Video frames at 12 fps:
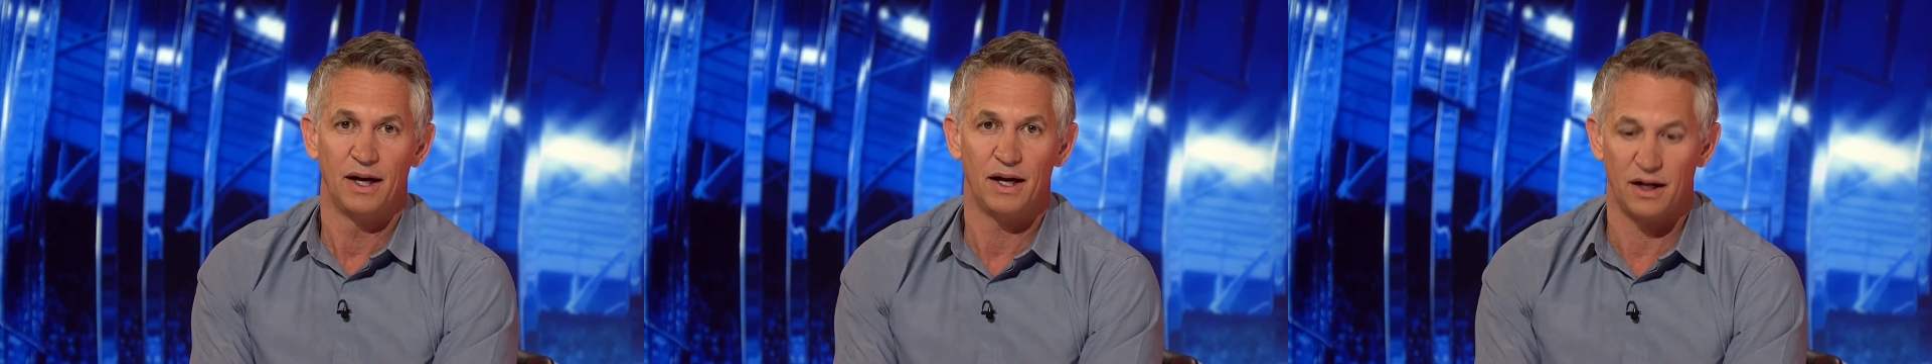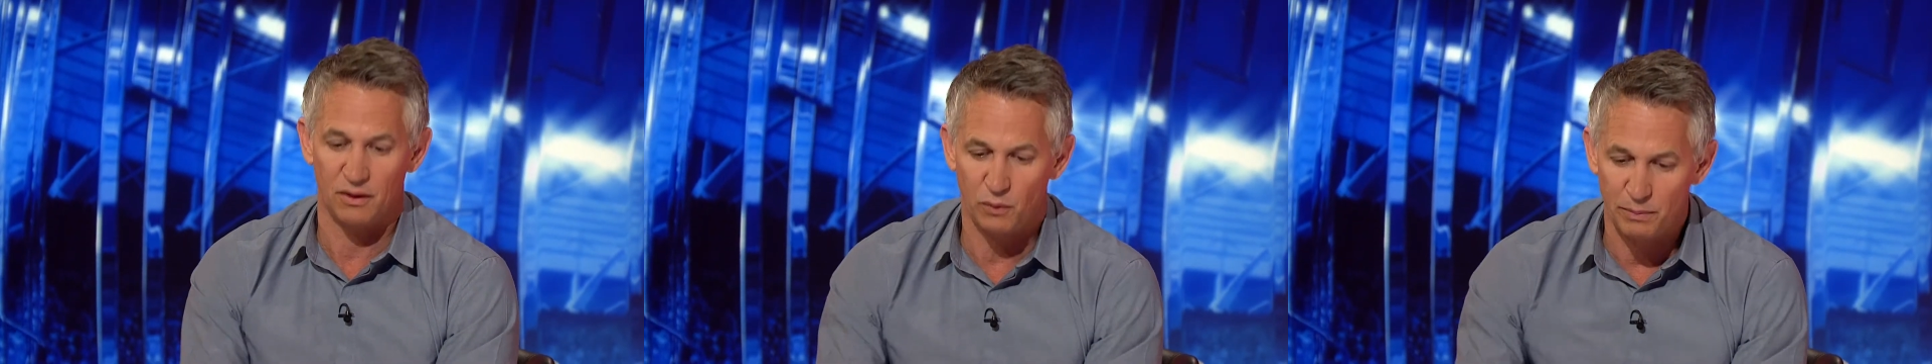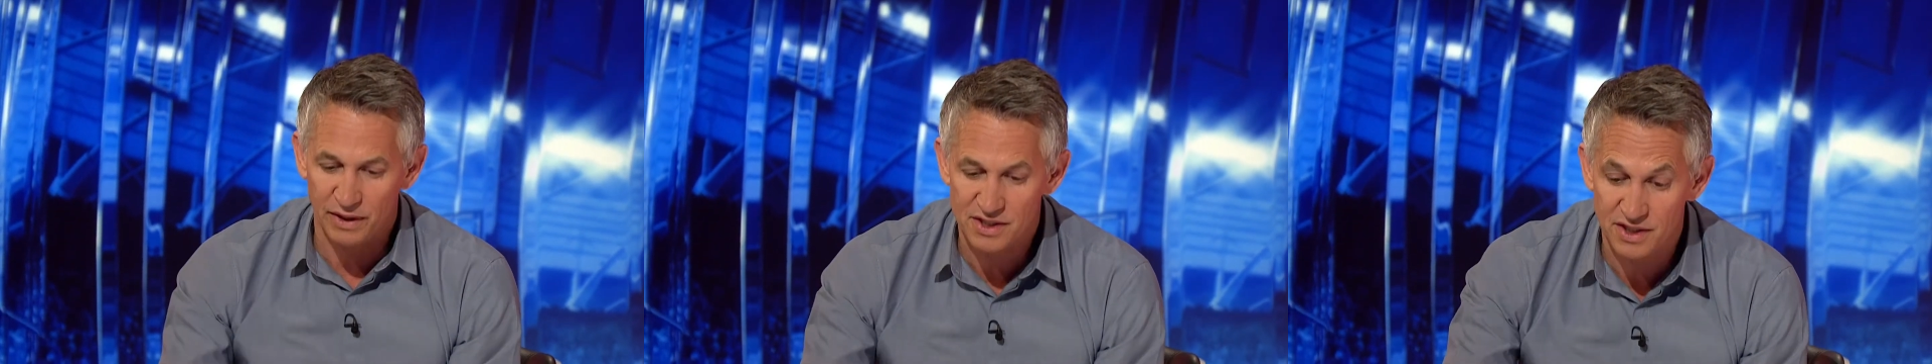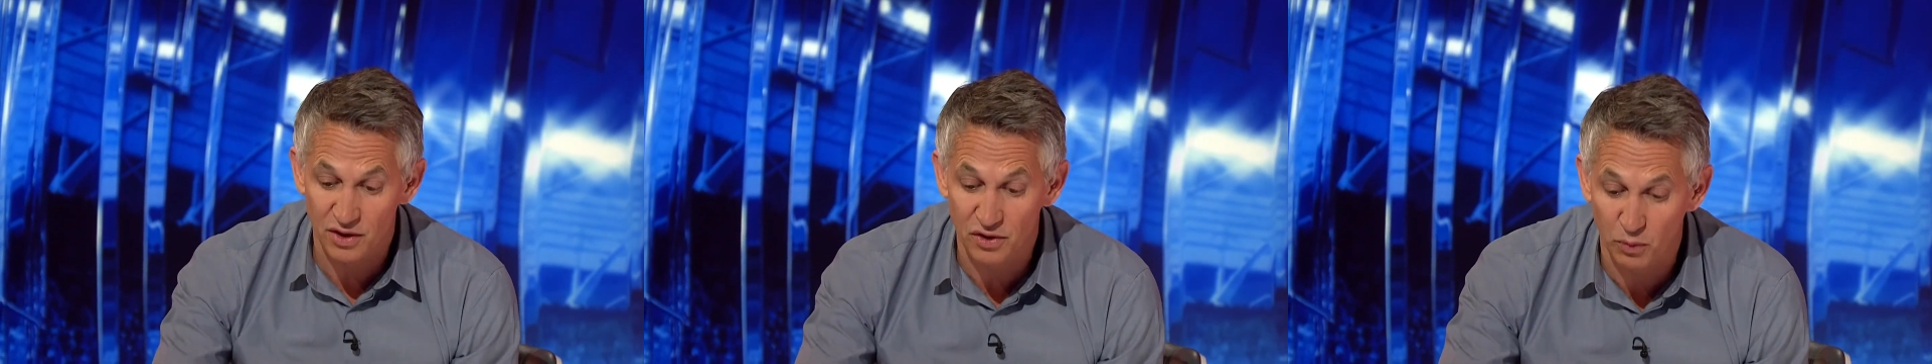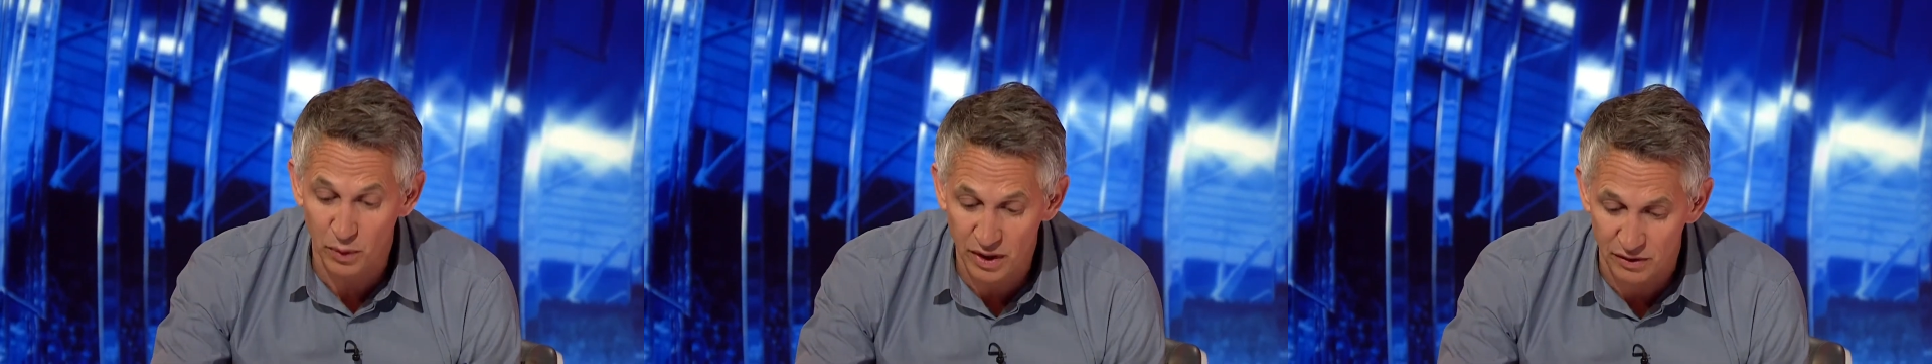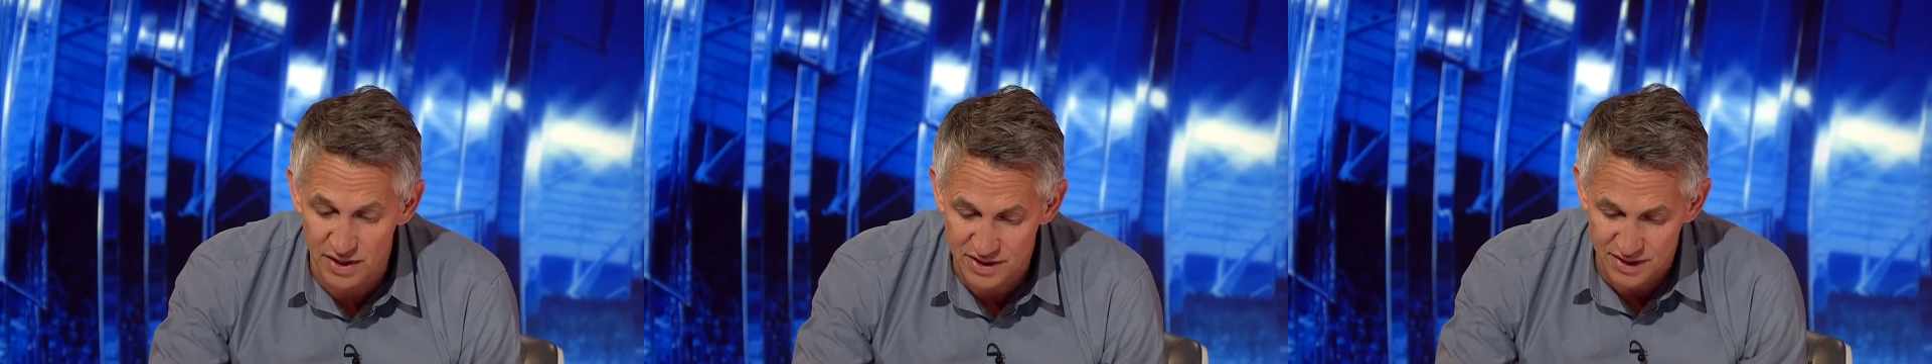Uh, we better see who the
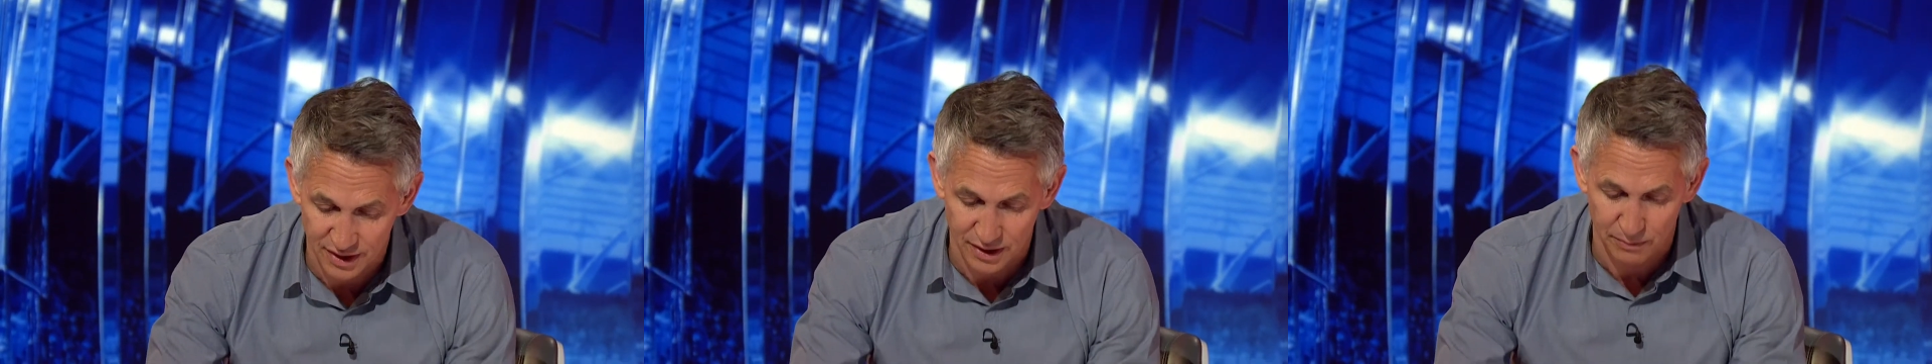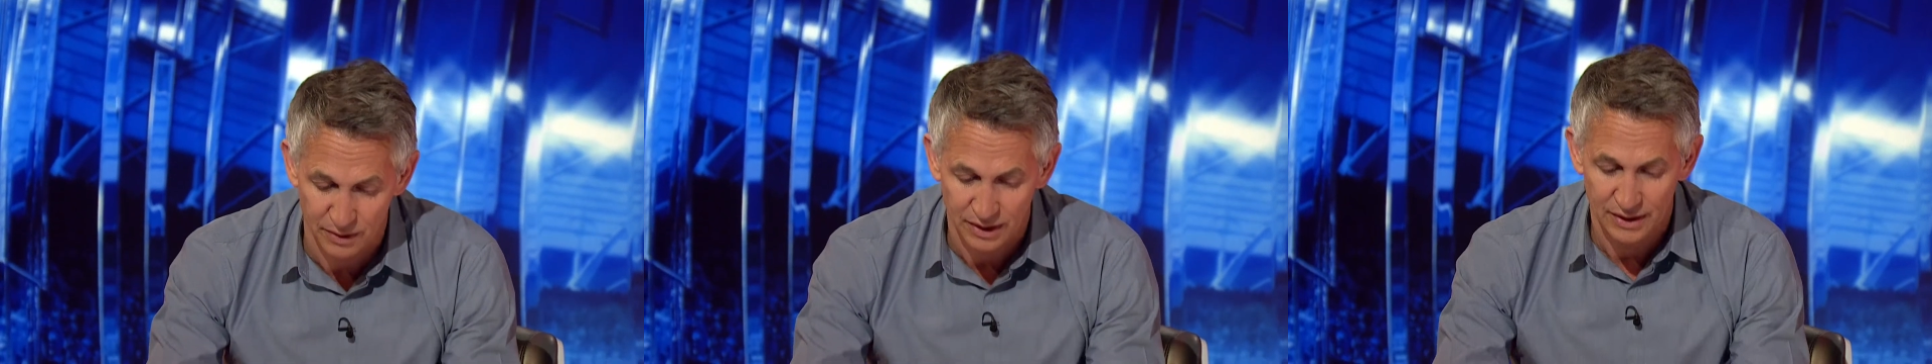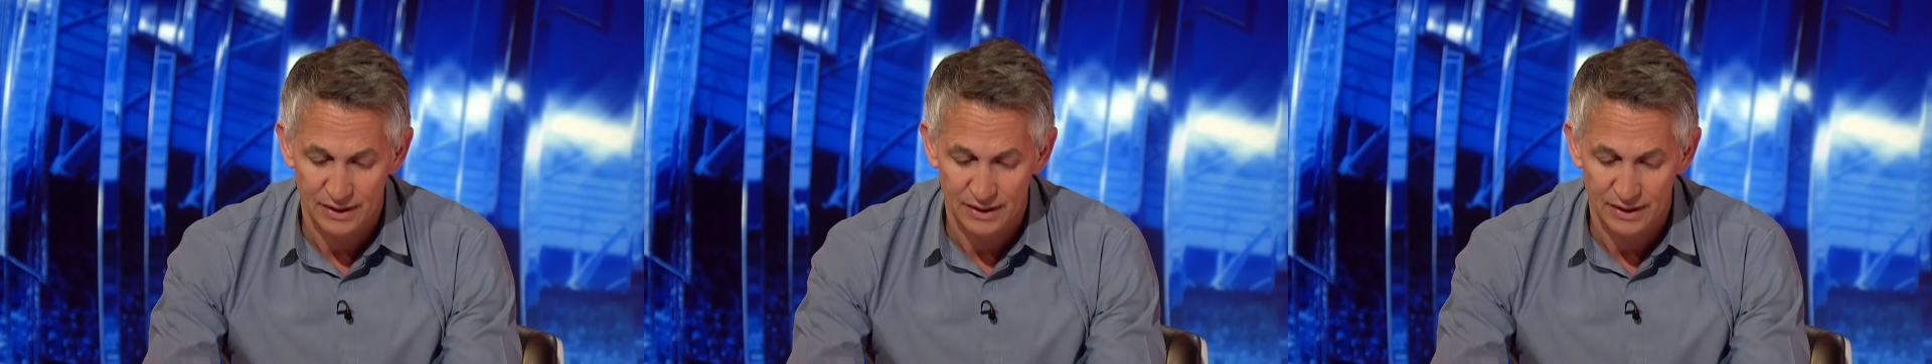winner is. Um,